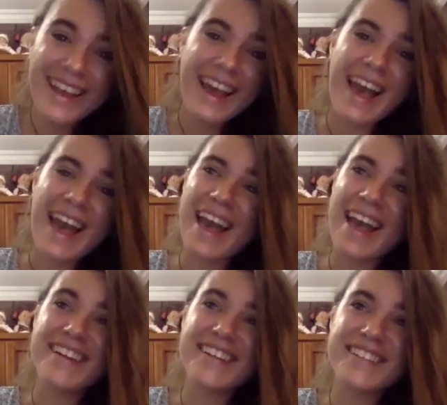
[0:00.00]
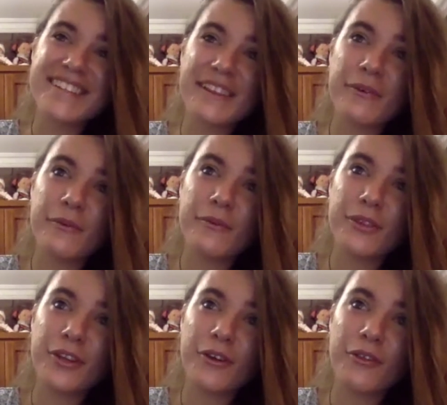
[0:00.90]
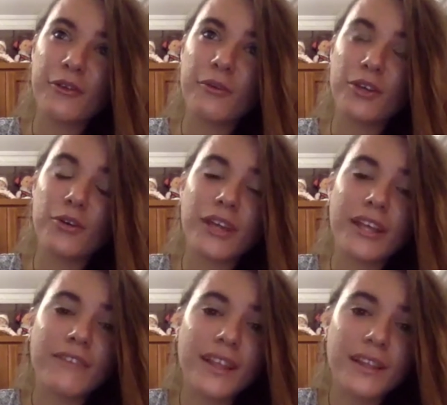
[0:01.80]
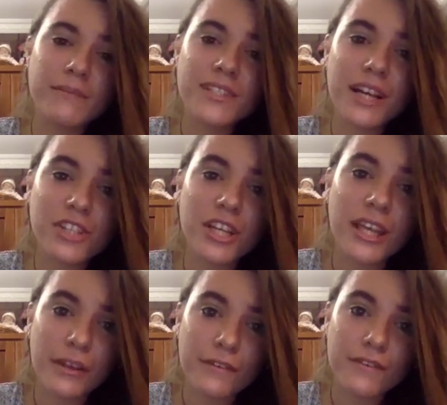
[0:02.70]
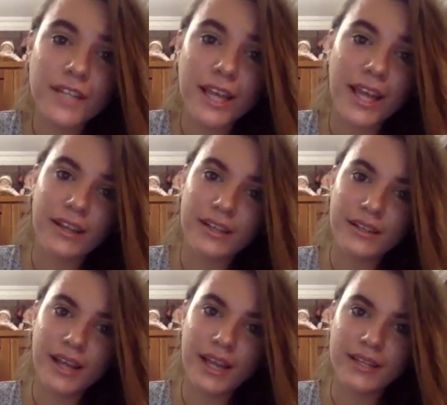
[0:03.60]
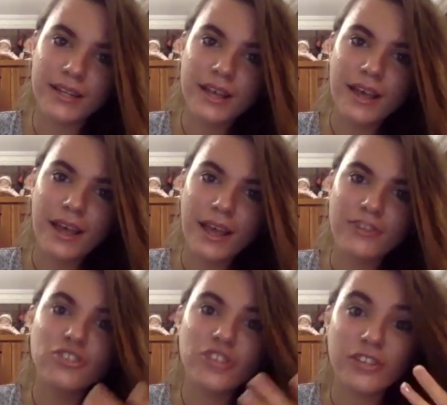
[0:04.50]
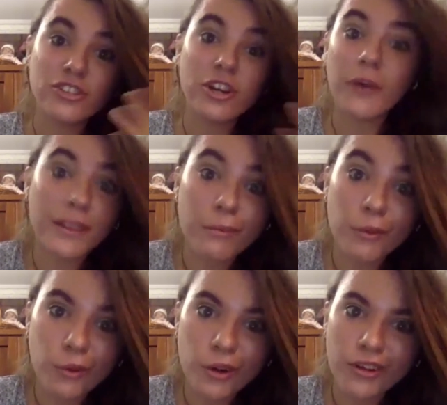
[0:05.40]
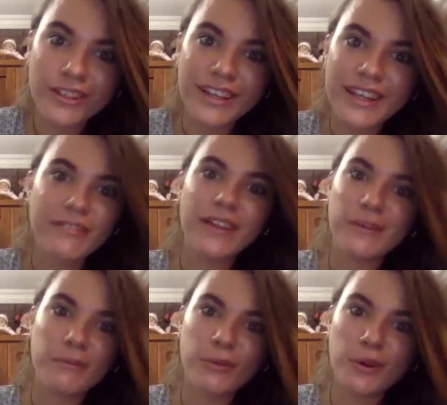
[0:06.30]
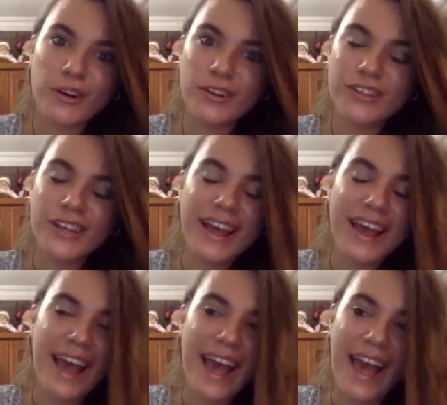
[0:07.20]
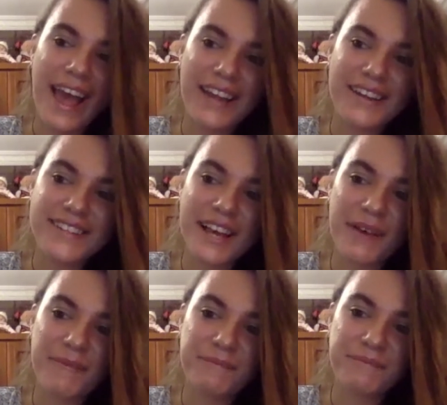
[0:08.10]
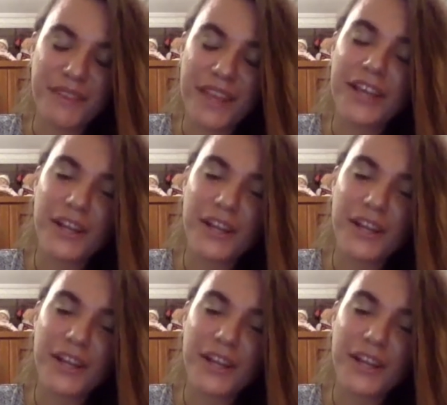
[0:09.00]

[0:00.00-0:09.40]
And you're giving them such a gift in showing them the world and giving them the world, and they're going to